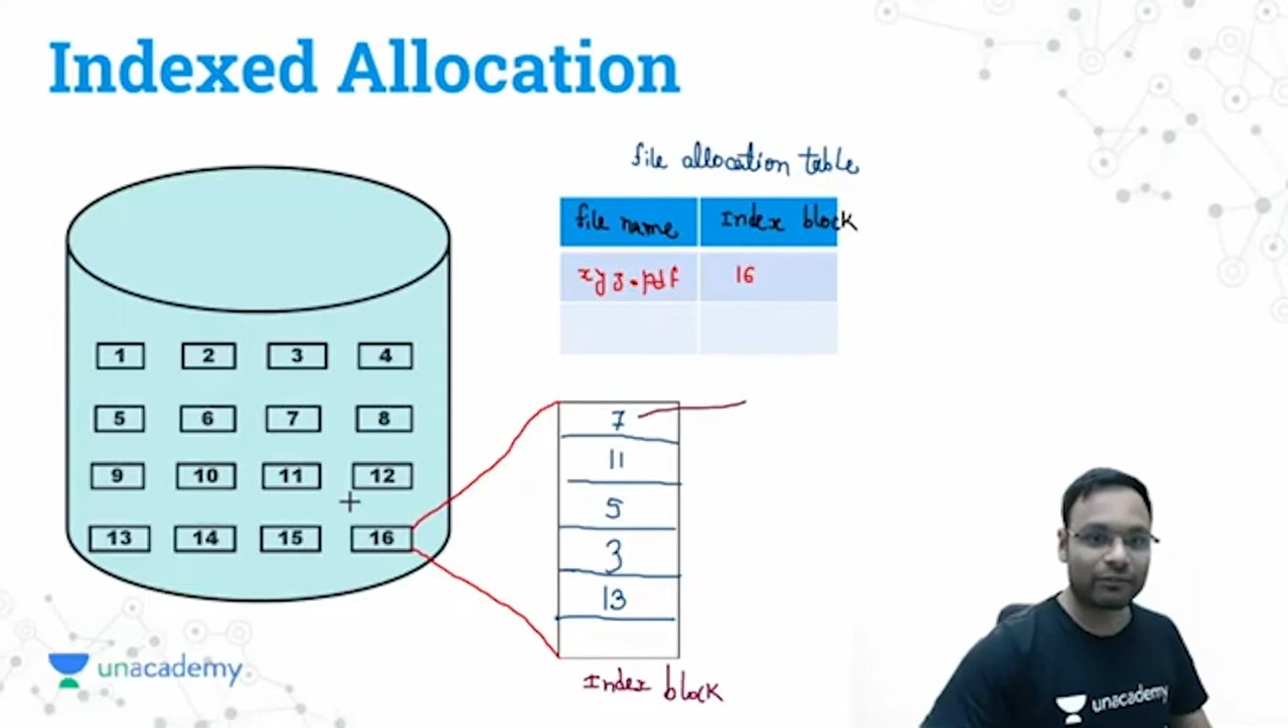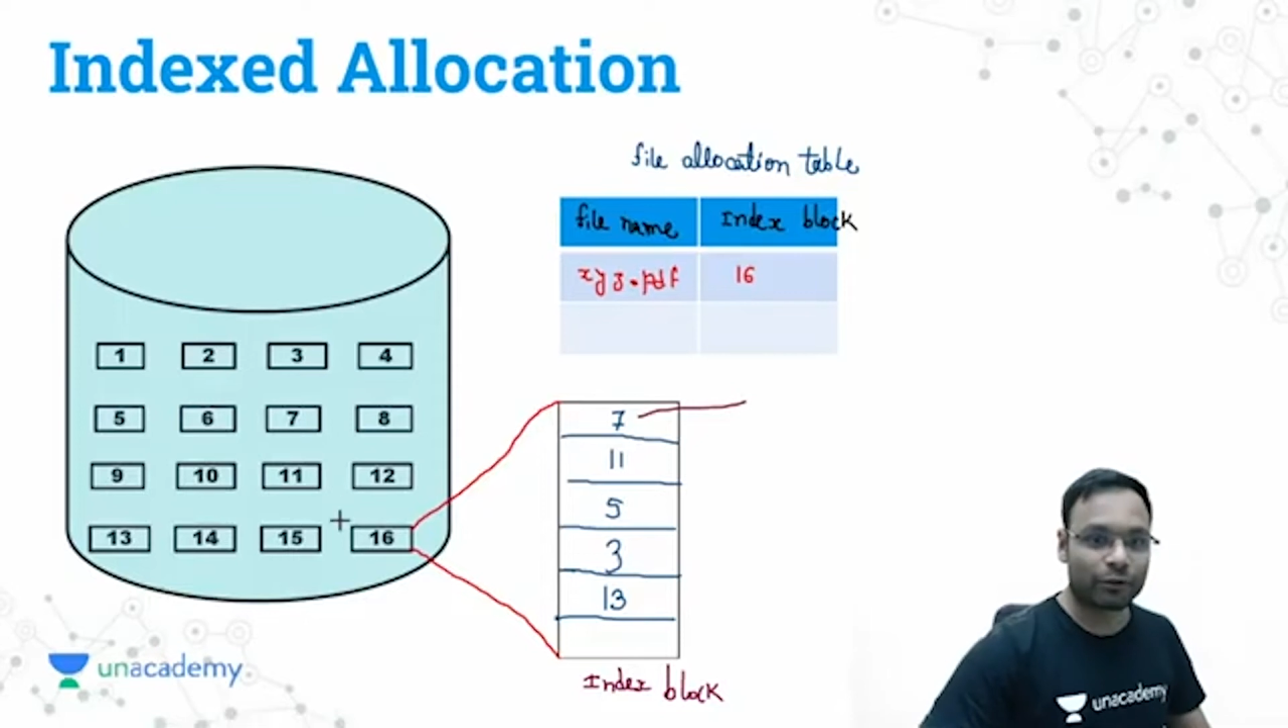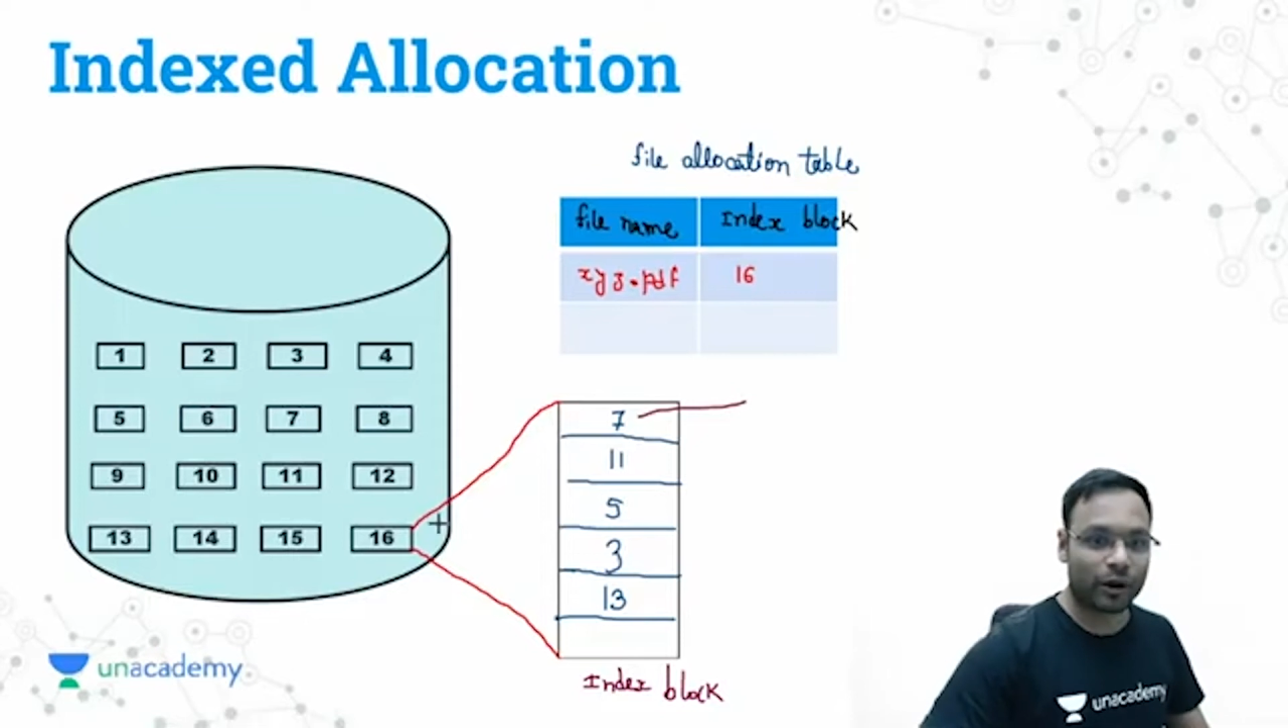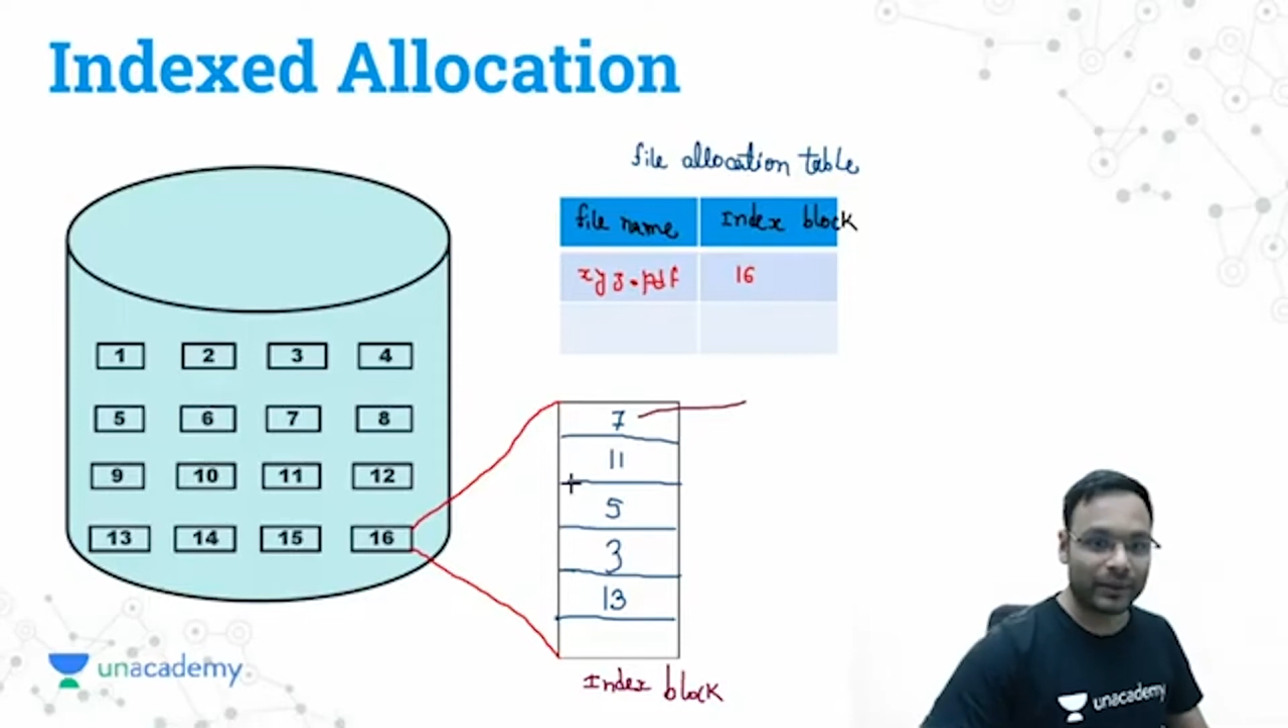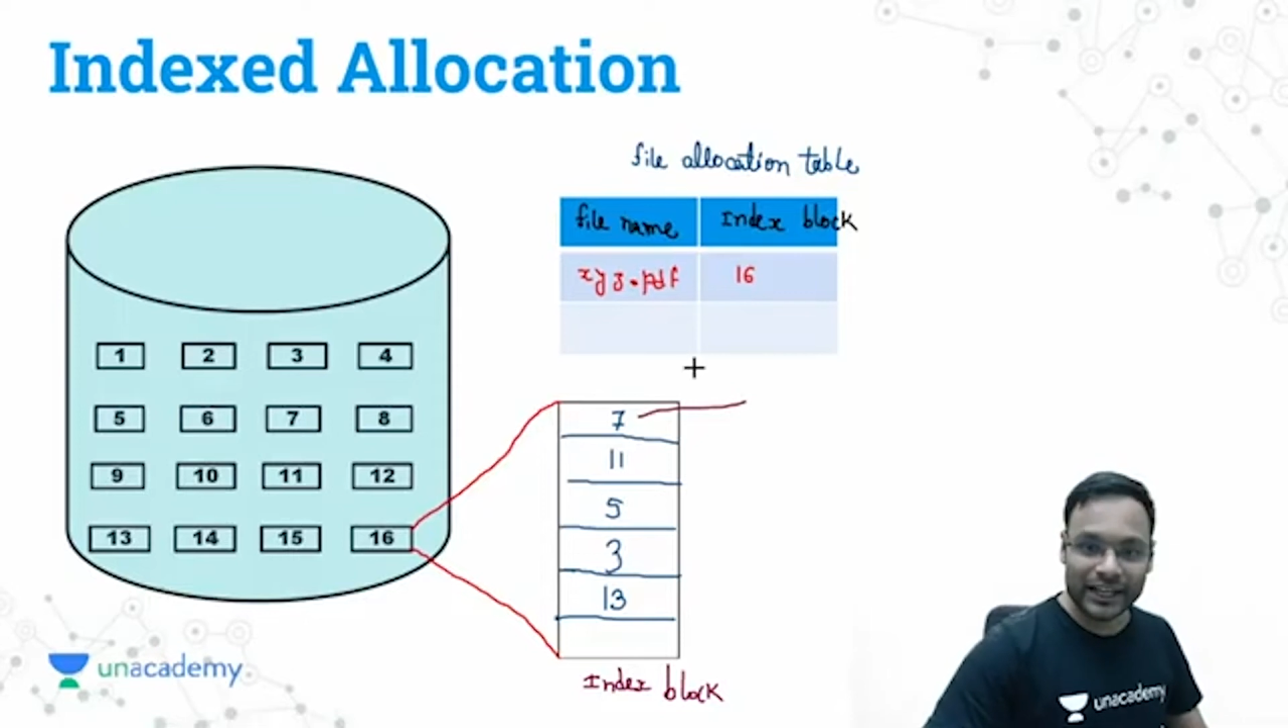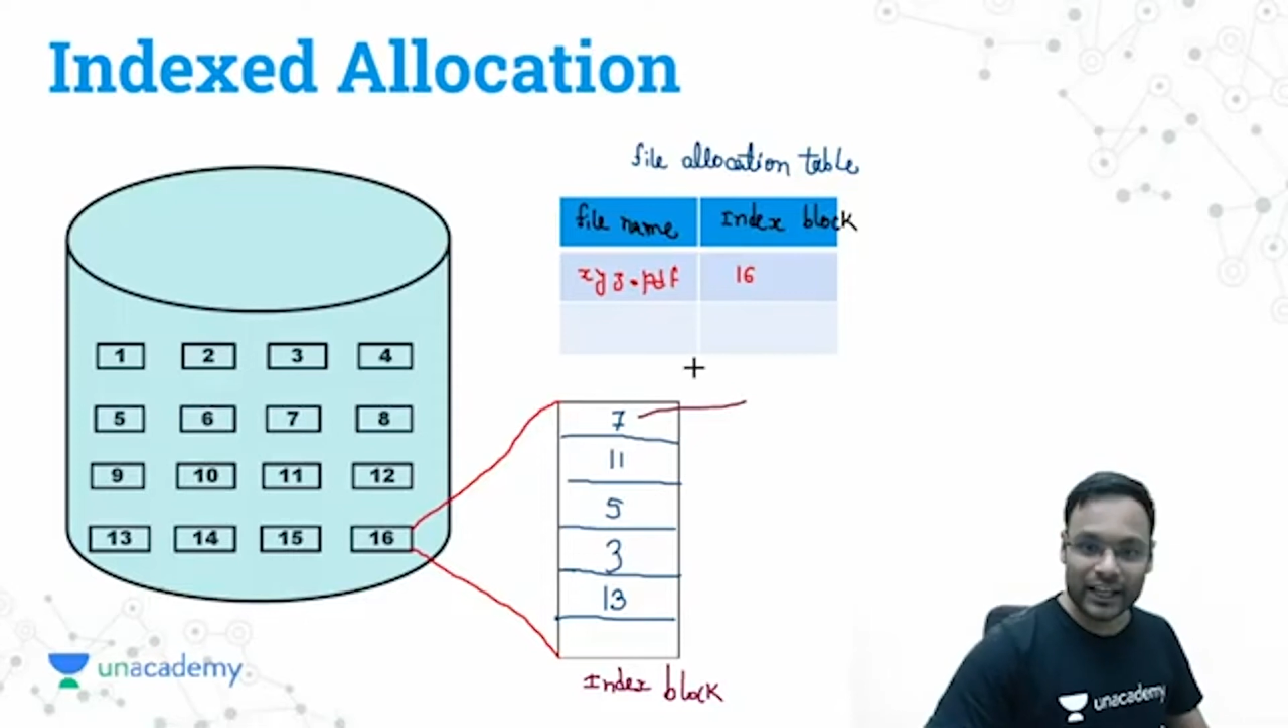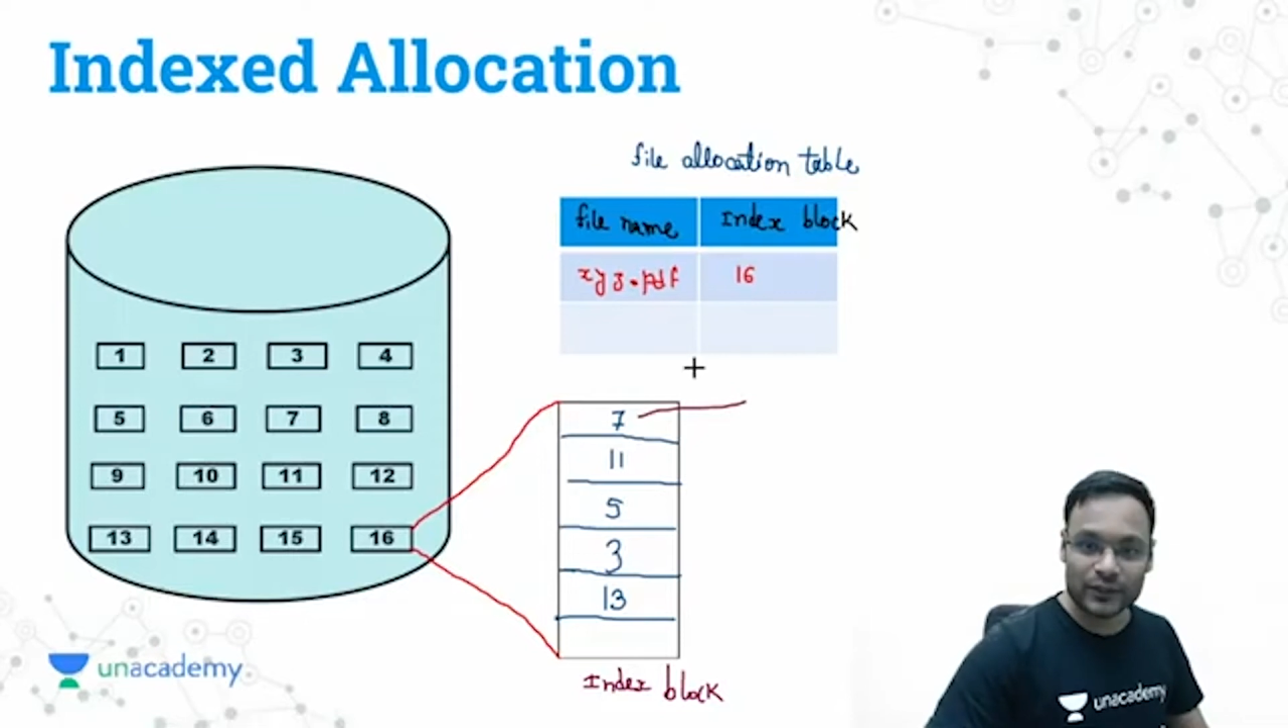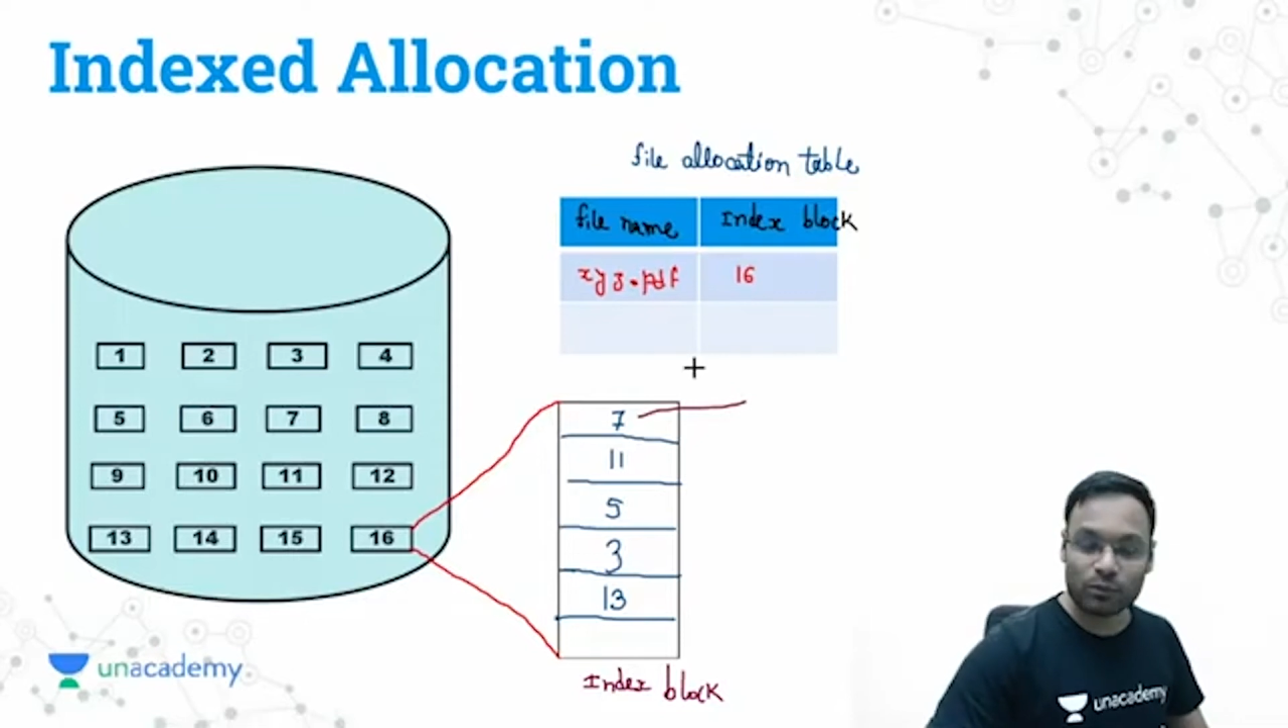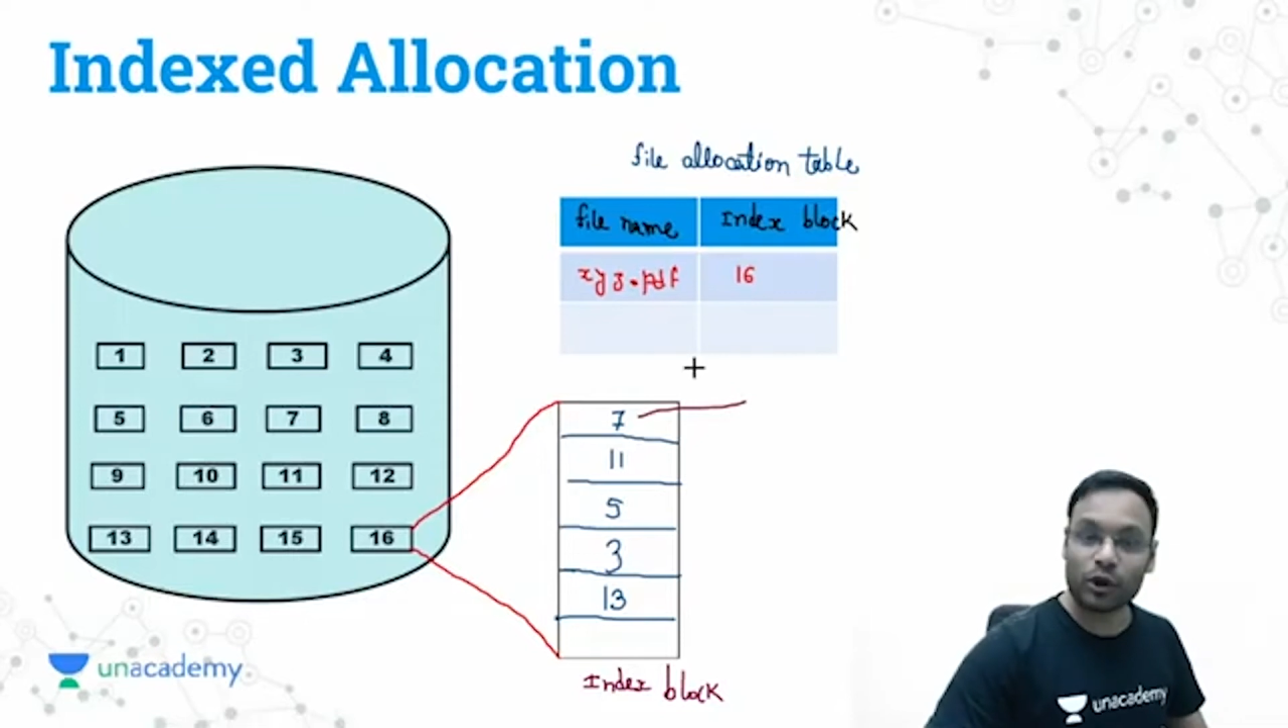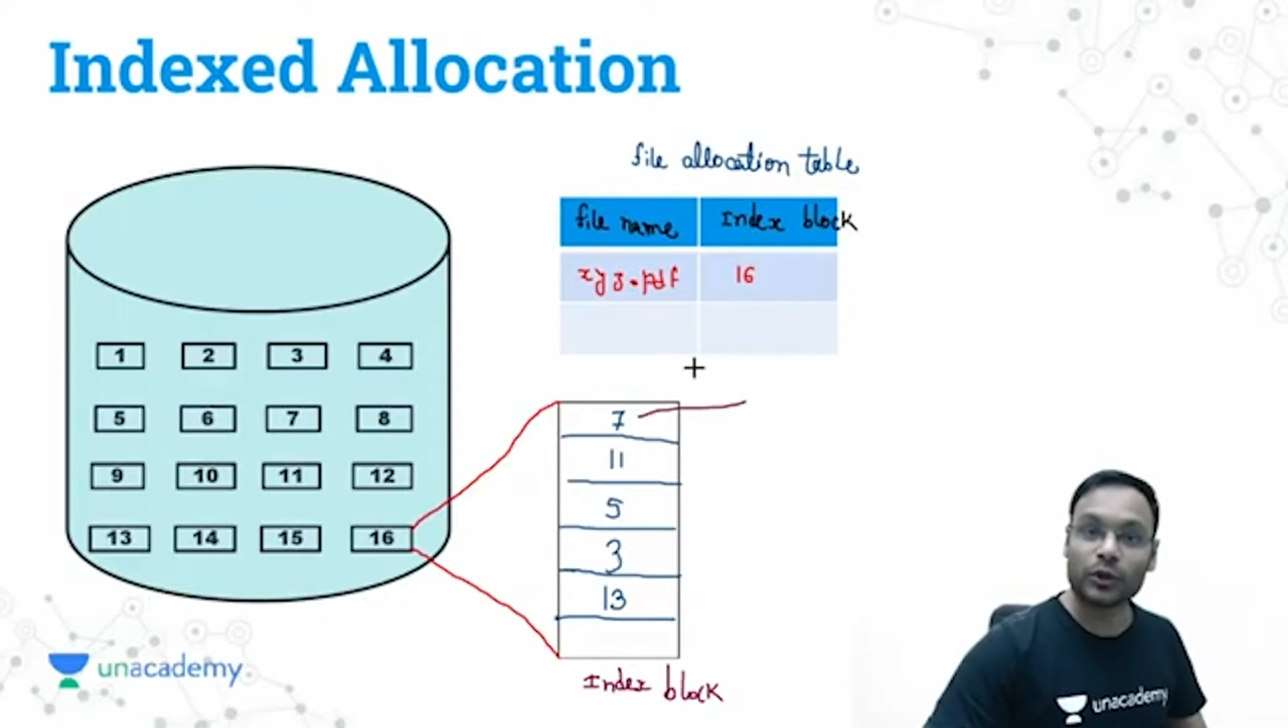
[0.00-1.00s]
from
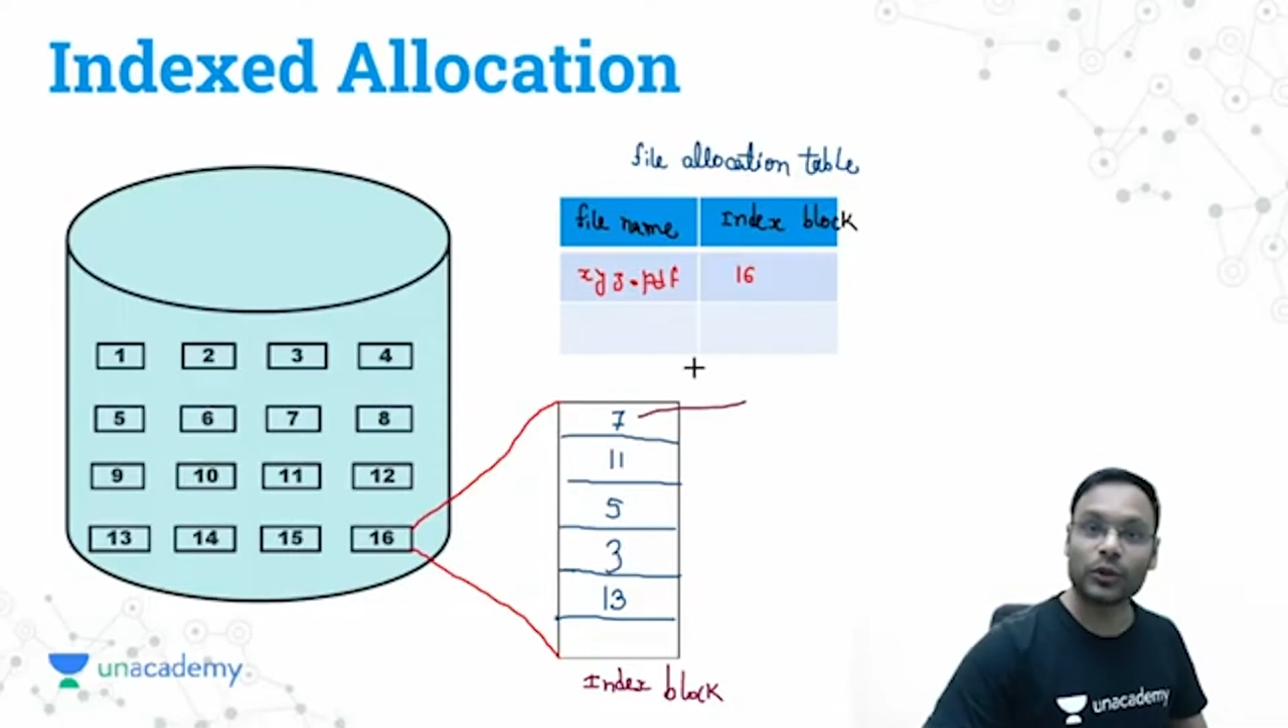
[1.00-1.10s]
index block.